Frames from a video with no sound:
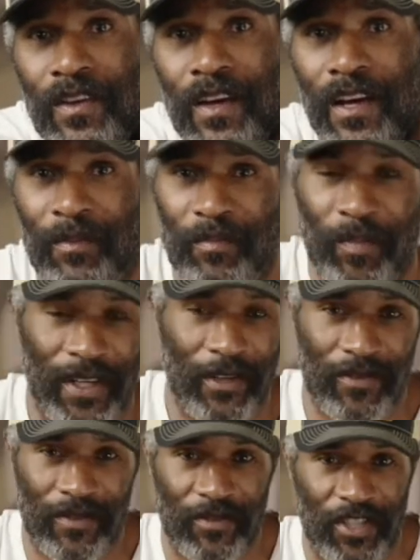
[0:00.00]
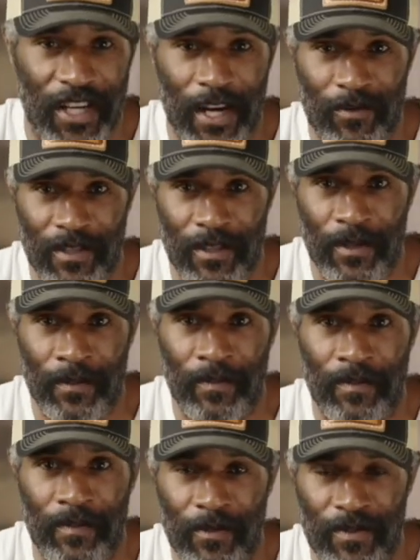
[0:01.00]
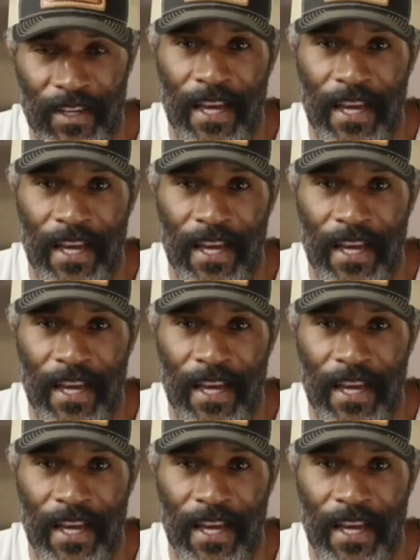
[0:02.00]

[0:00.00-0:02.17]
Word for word: Uh, but he was Shea was a he was a